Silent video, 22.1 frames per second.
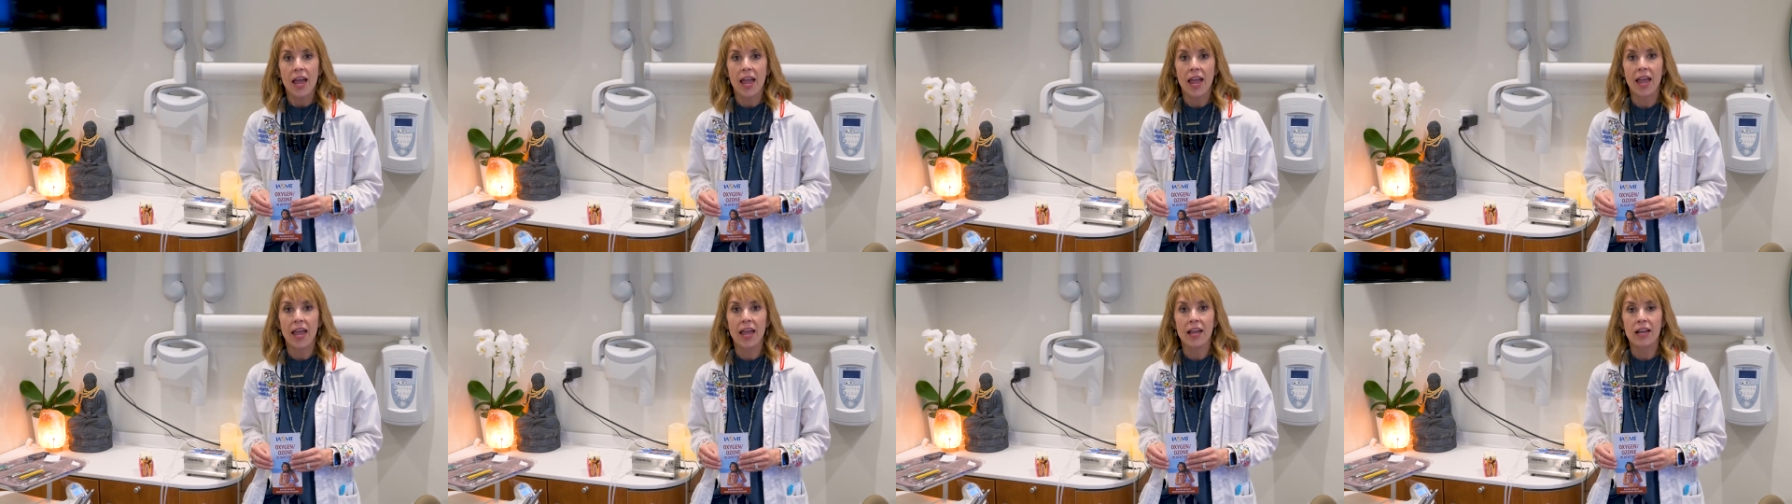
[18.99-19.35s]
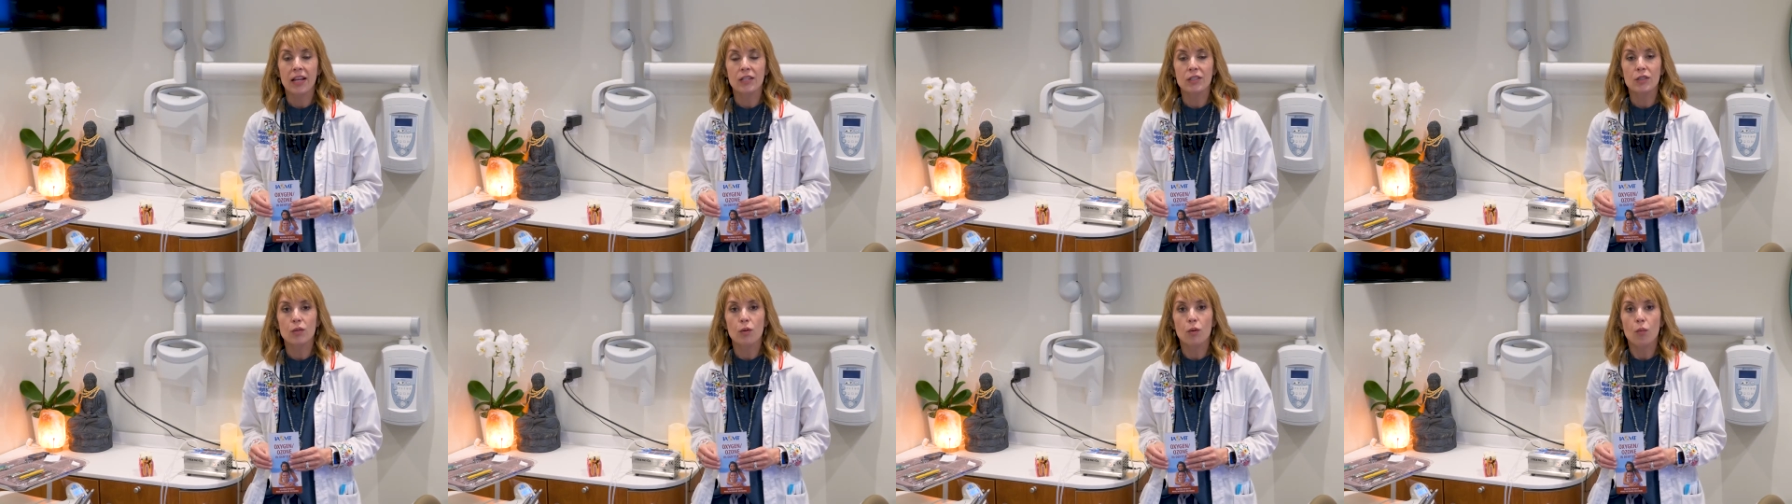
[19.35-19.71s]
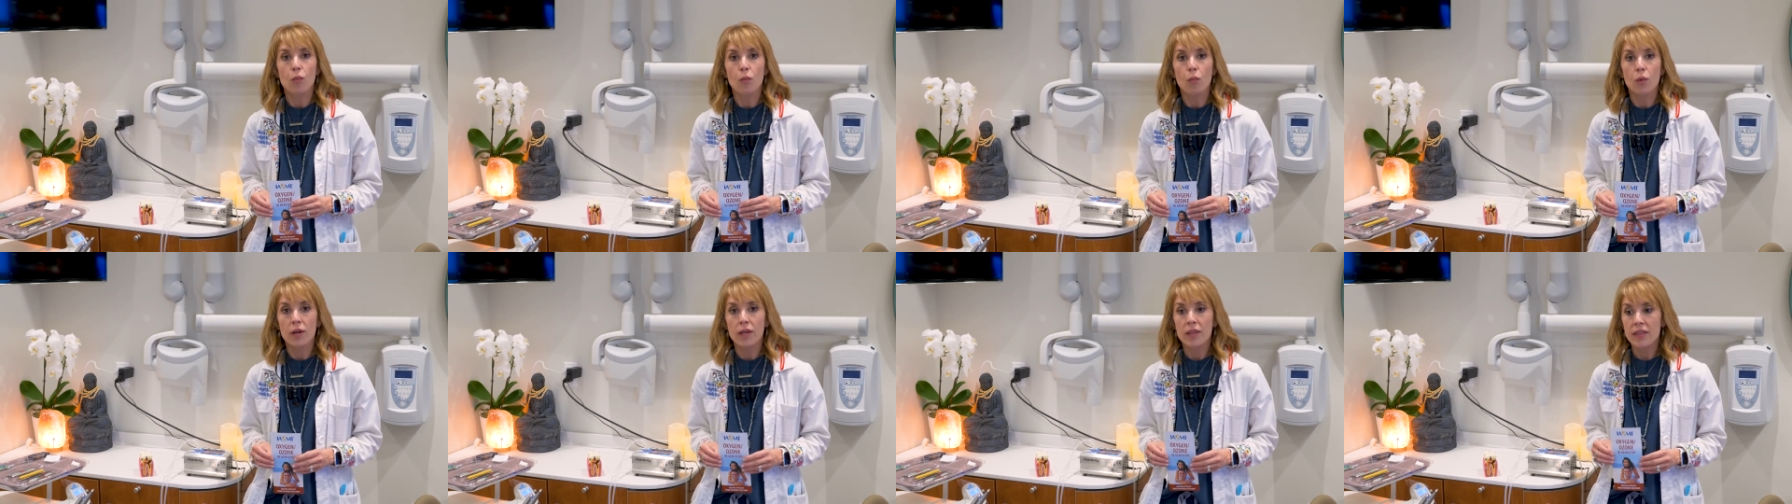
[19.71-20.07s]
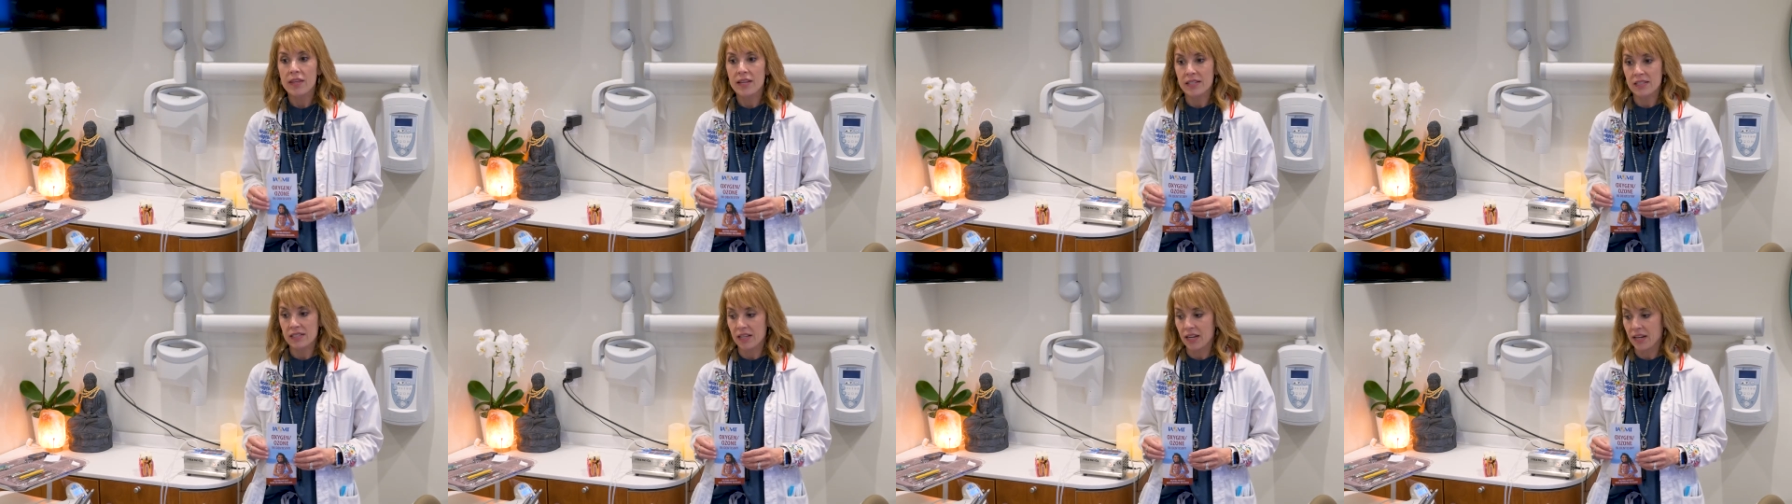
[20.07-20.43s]
And one of
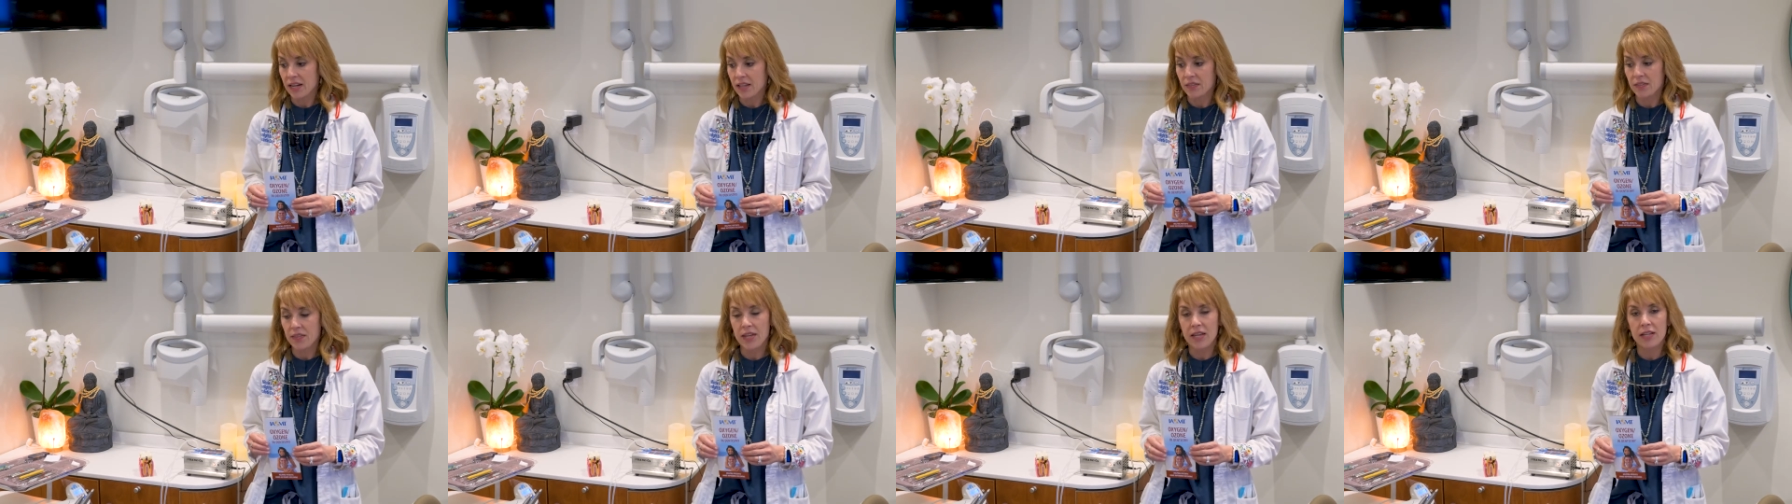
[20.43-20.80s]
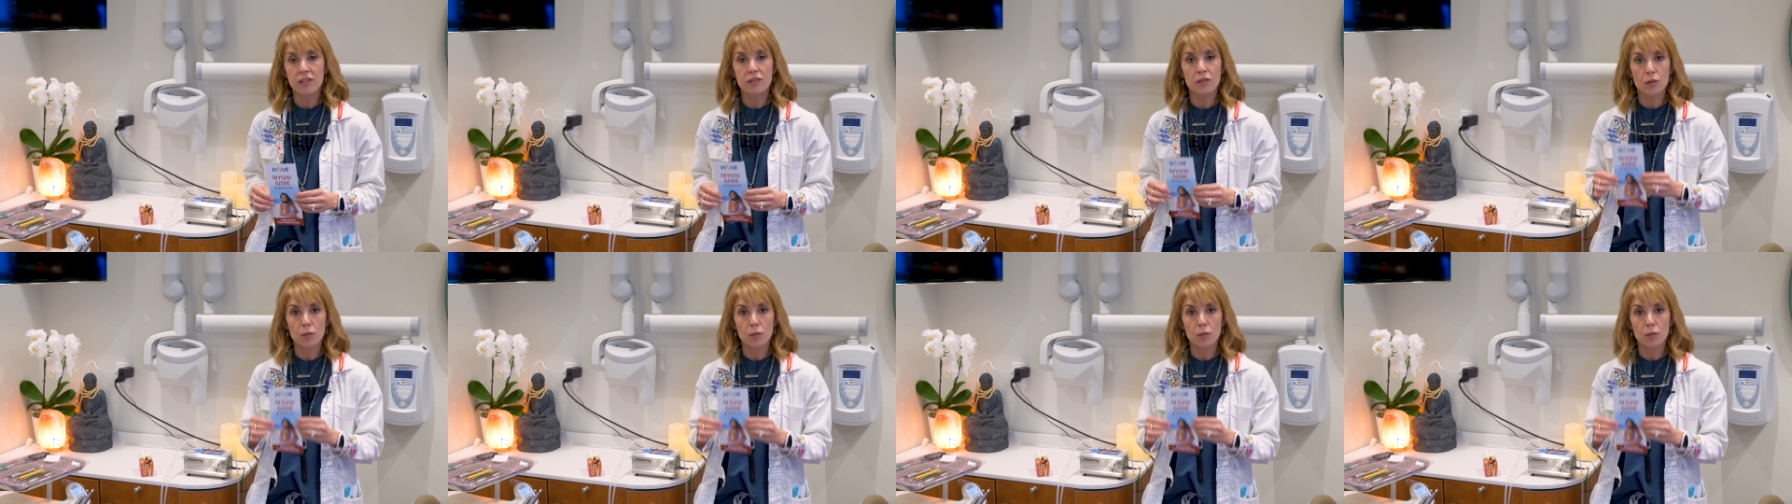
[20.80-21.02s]
the exciting things,